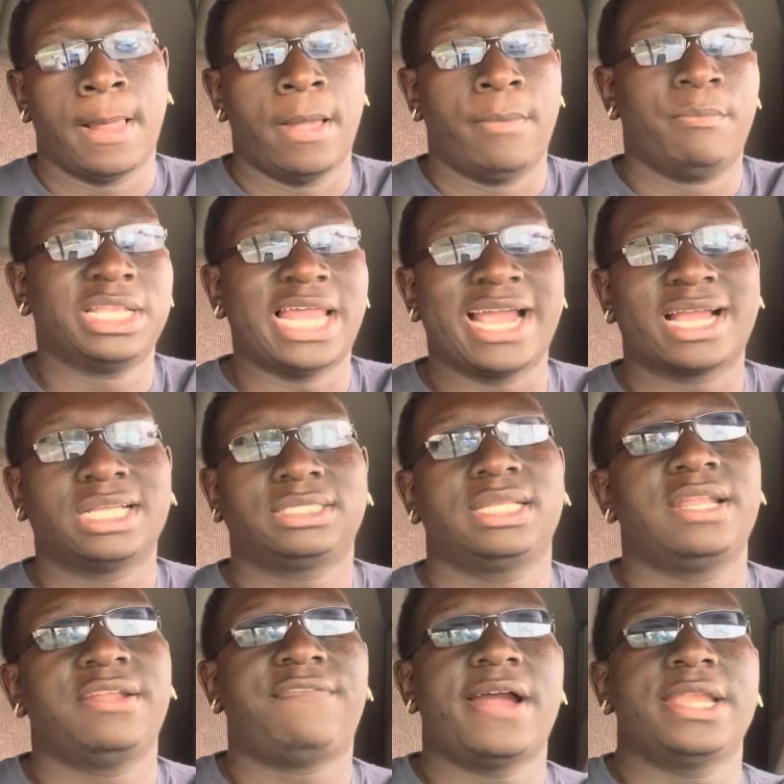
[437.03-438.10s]
But like I
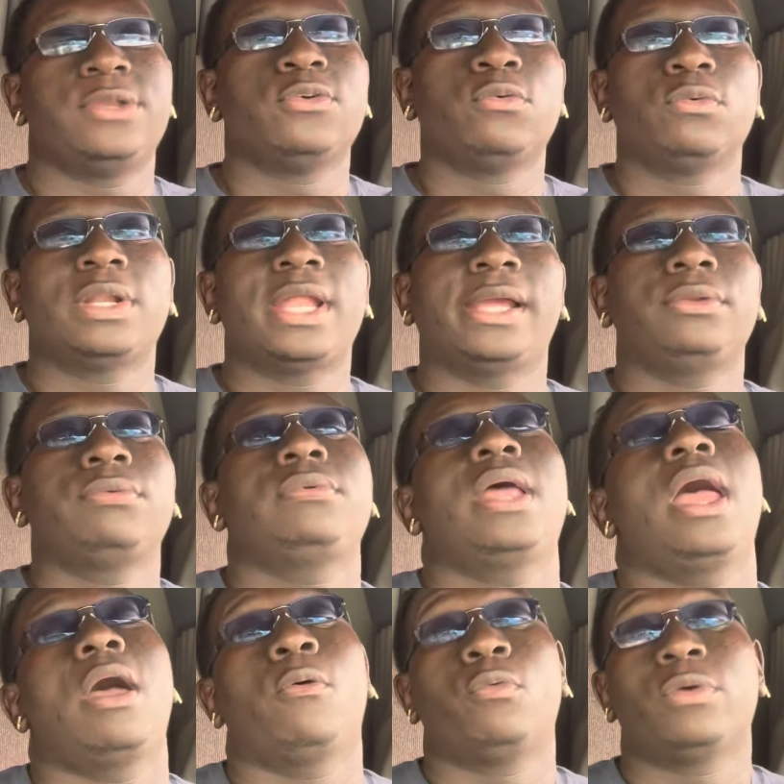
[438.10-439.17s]
said, if I knew what I knew
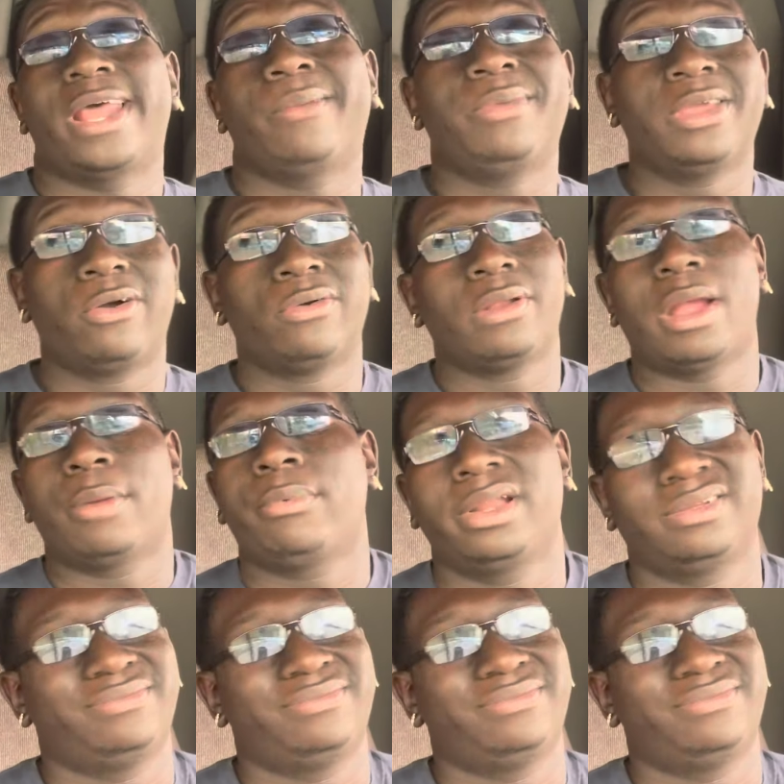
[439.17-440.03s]
now, would I be an owner operator?